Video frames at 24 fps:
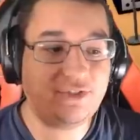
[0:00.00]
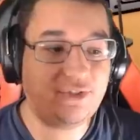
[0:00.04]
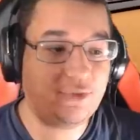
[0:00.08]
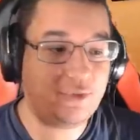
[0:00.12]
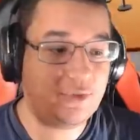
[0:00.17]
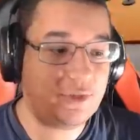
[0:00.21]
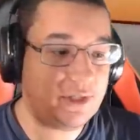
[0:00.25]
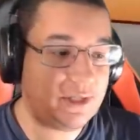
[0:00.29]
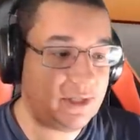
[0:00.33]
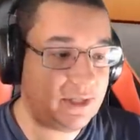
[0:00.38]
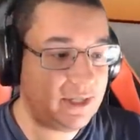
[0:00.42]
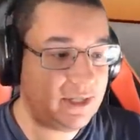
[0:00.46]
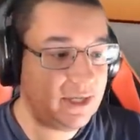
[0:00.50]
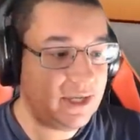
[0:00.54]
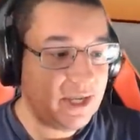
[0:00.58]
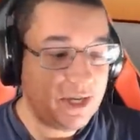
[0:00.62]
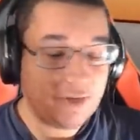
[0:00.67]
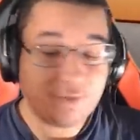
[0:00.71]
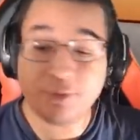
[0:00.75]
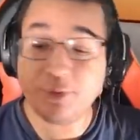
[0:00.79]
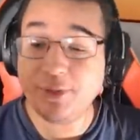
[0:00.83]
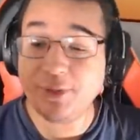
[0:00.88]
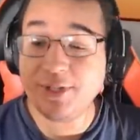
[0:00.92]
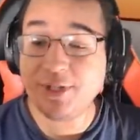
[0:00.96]
to uh,
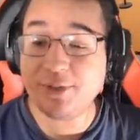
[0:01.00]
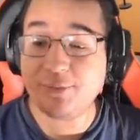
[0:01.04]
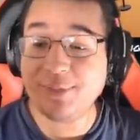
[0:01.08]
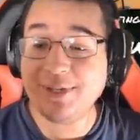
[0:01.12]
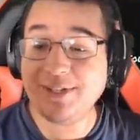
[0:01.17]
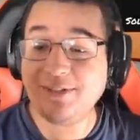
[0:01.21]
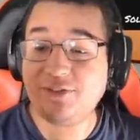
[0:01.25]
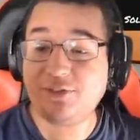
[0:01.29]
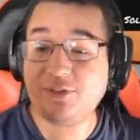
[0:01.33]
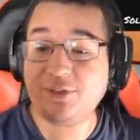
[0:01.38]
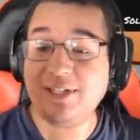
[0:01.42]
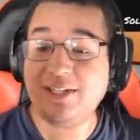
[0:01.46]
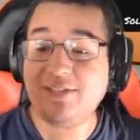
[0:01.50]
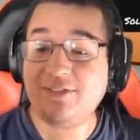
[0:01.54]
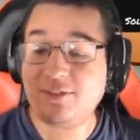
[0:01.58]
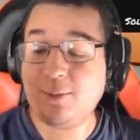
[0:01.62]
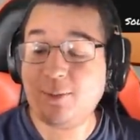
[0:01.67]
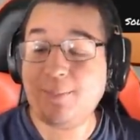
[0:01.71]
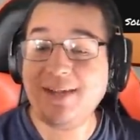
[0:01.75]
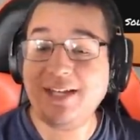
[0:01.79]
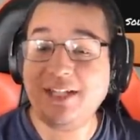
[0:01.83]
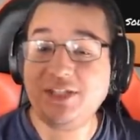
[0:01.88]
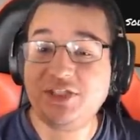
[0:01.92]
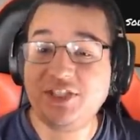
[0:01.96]
ruin your win streak,
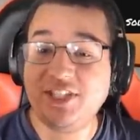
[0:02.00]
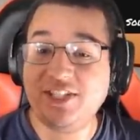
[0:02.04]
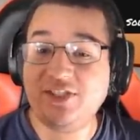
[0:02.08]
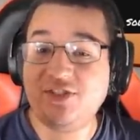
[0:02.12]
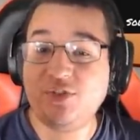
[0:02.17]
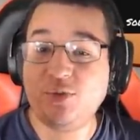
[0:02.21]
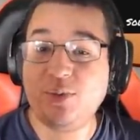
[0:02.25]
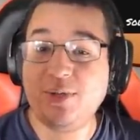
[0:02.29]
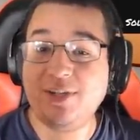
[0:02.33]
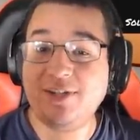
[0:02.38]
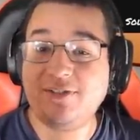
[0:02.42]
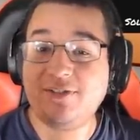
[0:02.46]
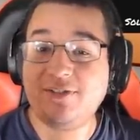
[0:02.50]
so make sure you do it